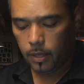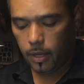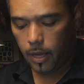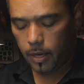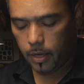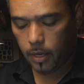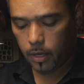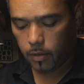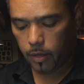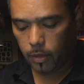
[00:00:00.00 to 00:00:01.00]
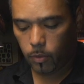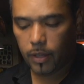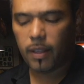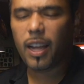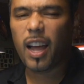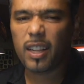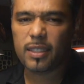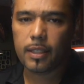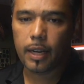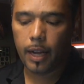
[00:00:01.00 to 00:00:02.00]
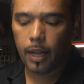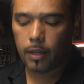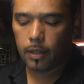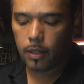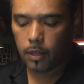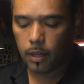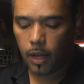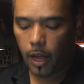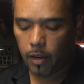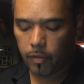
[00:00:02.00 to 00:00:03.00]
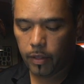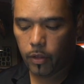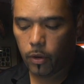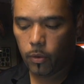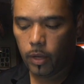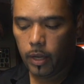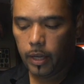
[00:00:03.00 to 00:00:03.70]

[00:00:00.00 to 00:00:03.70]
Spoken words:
And one of the cons that I got out of it though